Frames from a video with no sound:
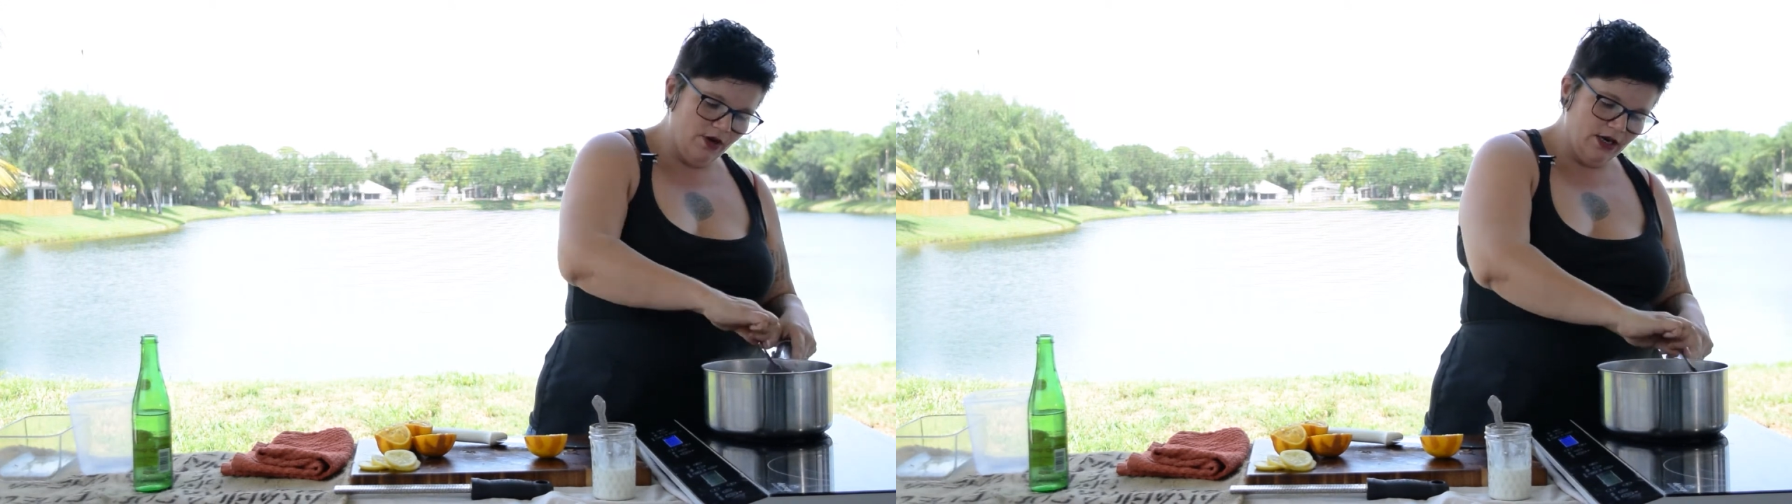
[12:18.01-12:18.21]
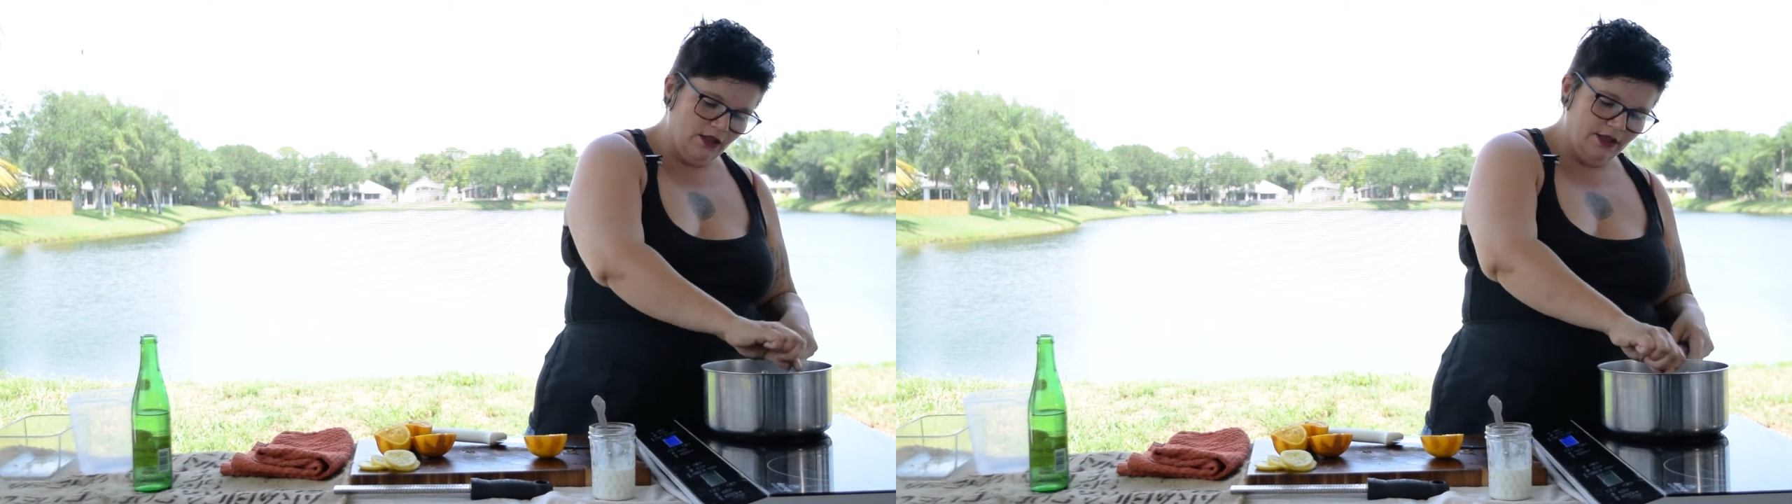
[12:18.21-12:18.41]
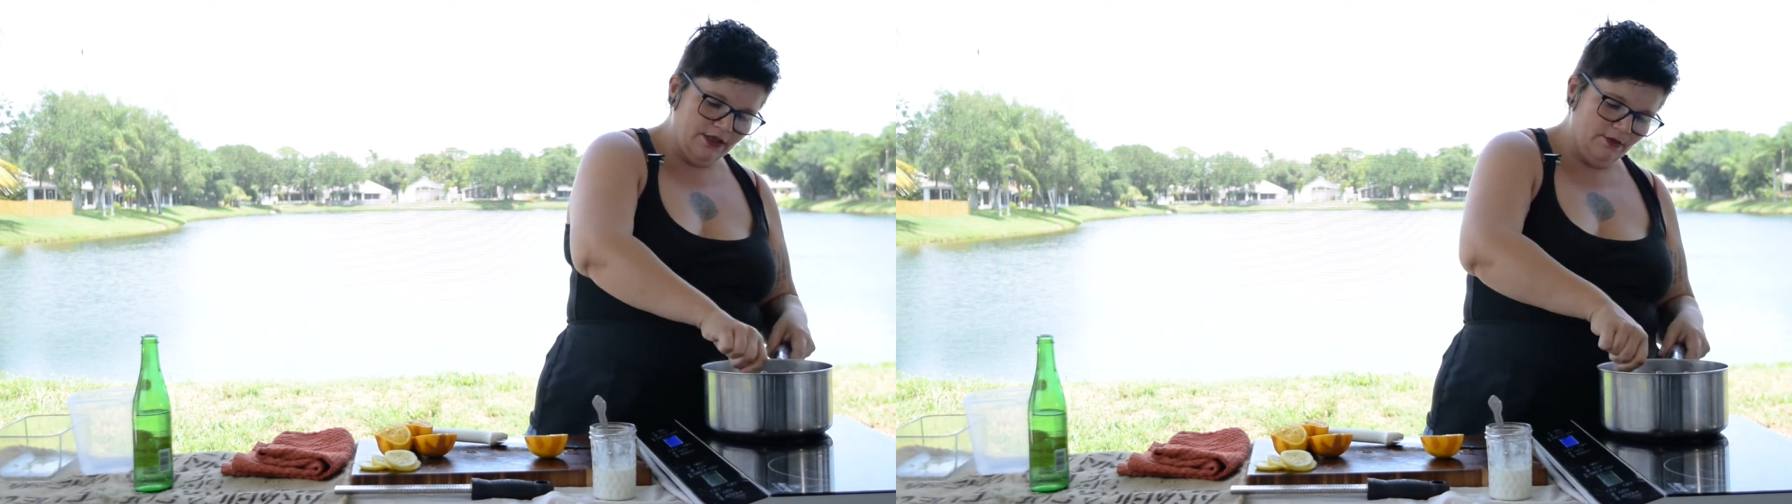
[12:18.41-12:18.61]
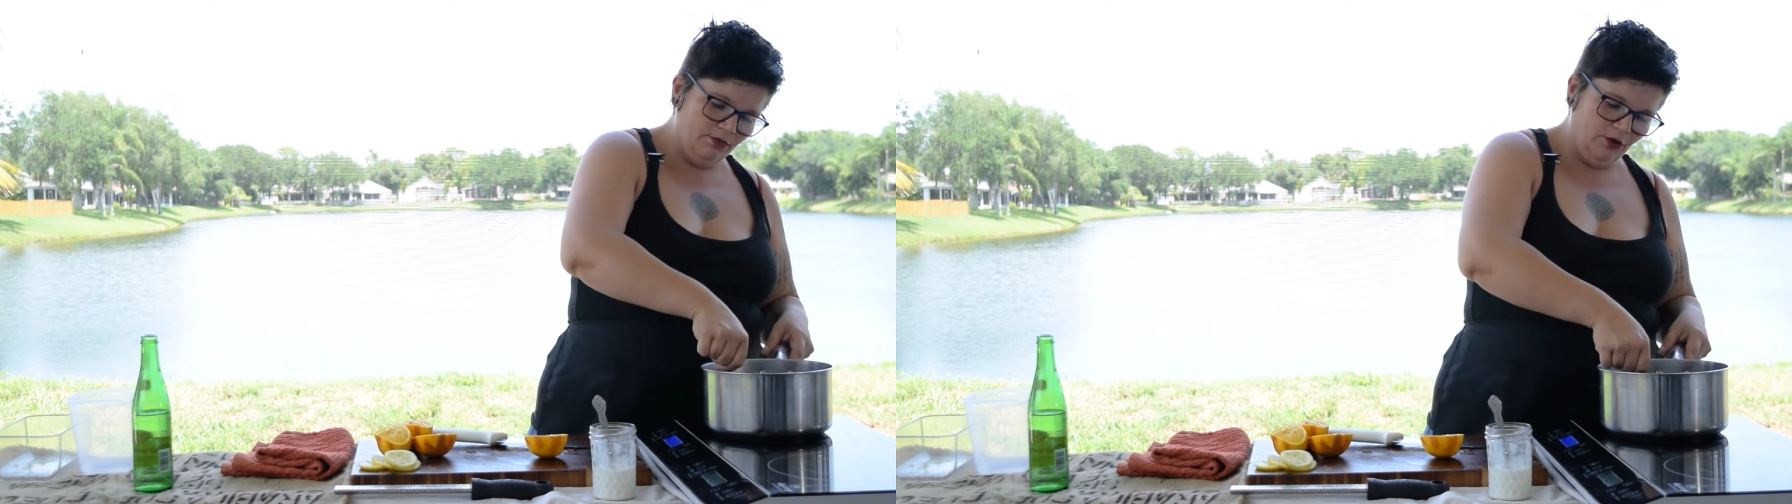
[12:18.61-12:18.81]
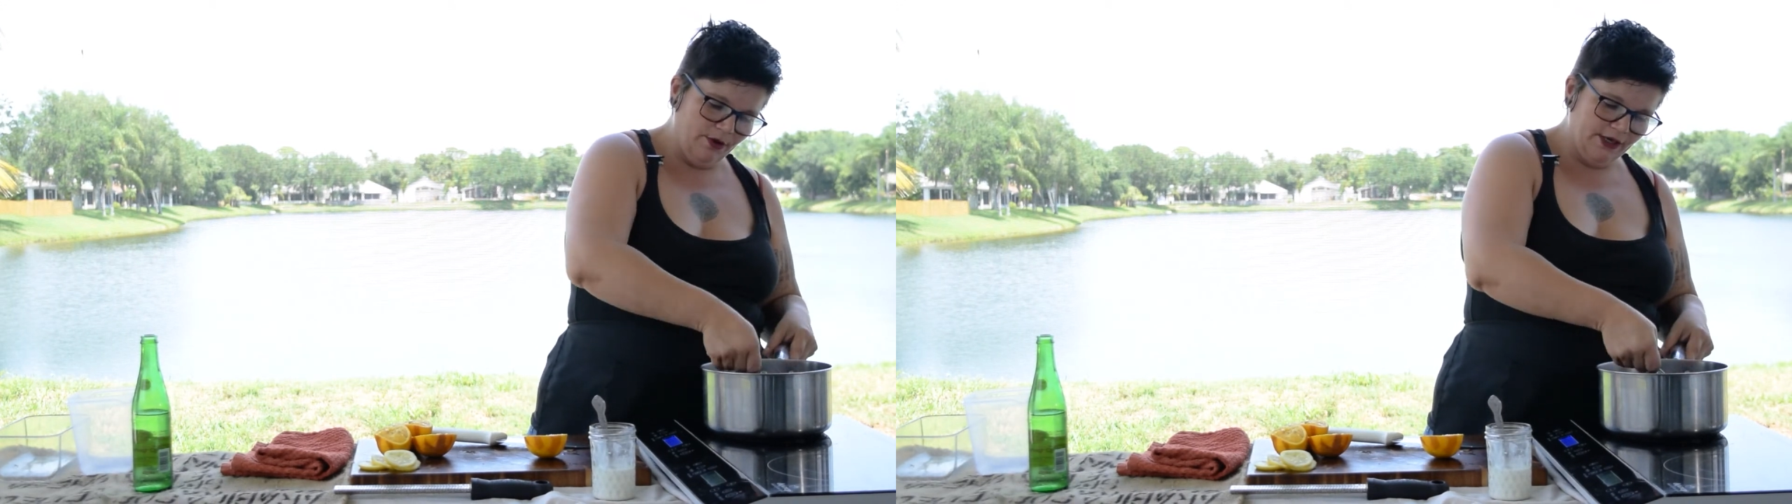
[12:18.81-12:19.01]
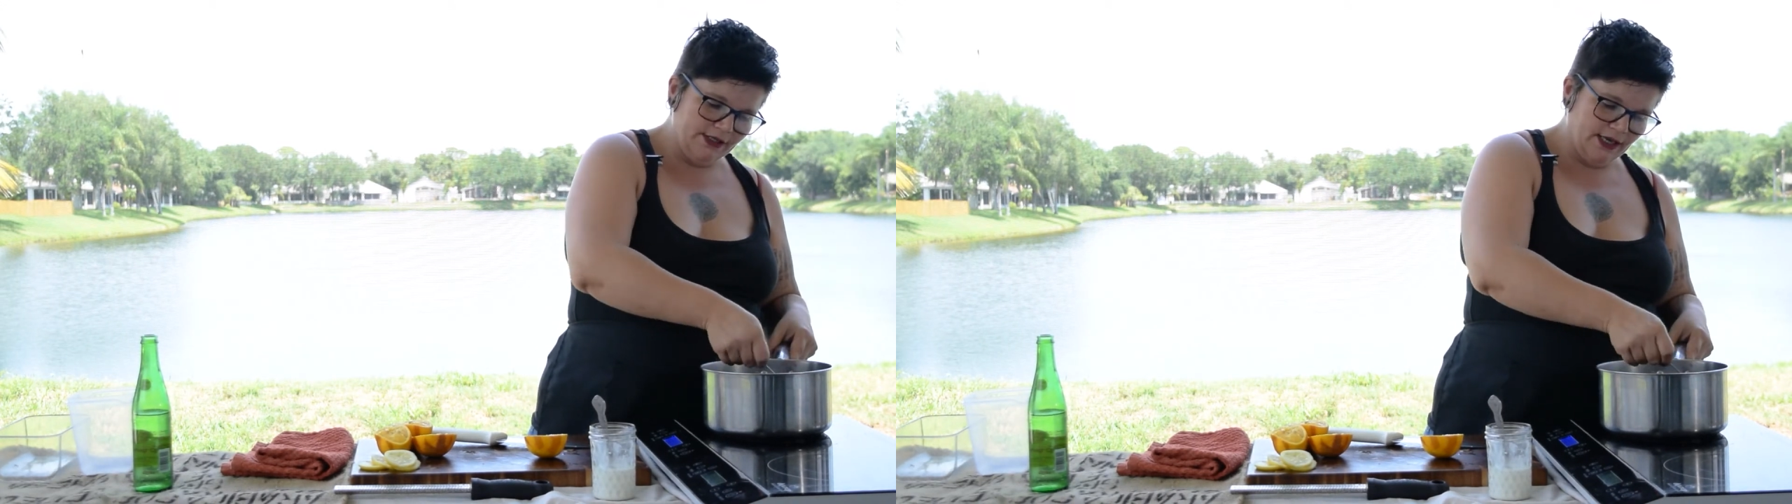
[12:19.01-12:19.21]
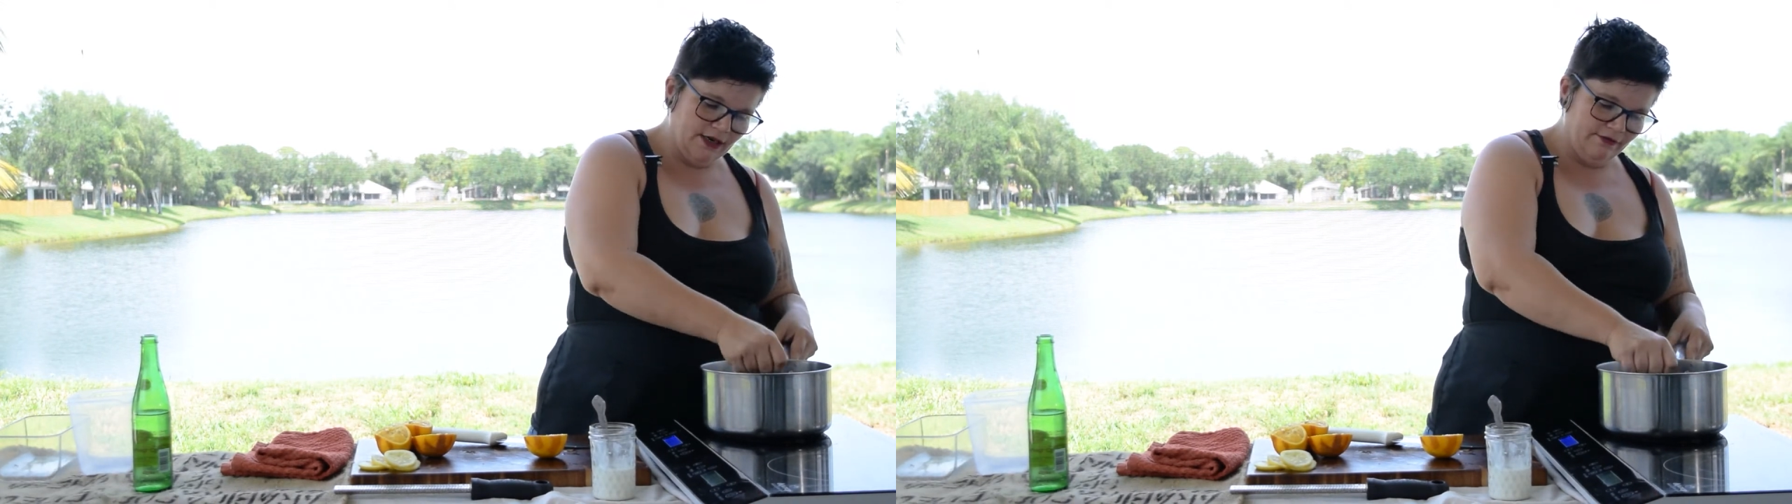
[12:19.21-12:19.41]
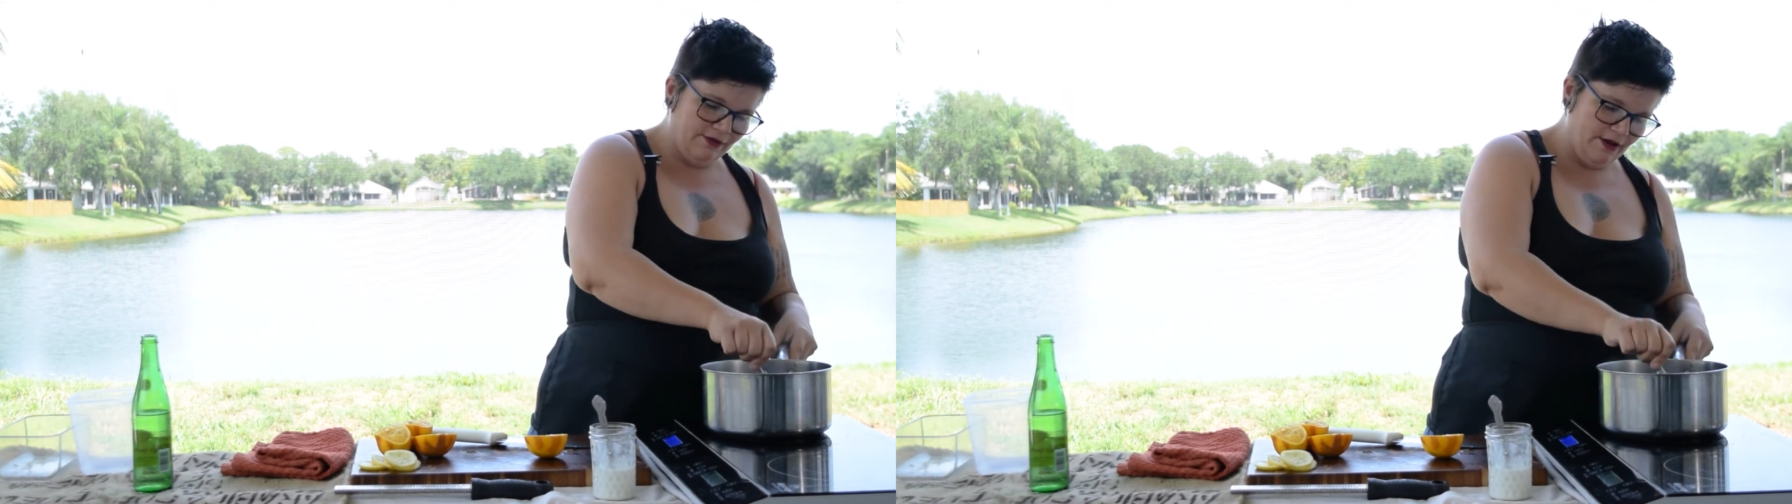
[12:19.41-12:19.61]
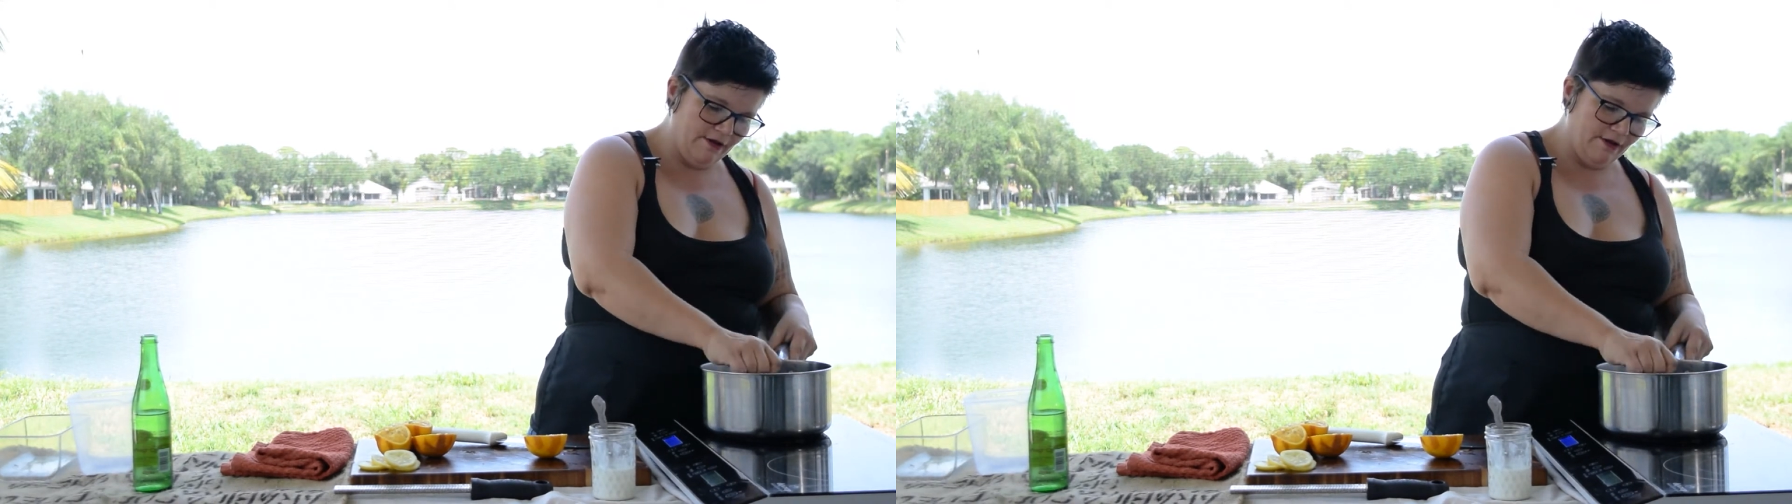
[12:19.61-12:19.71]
gonna let the blueberries kind of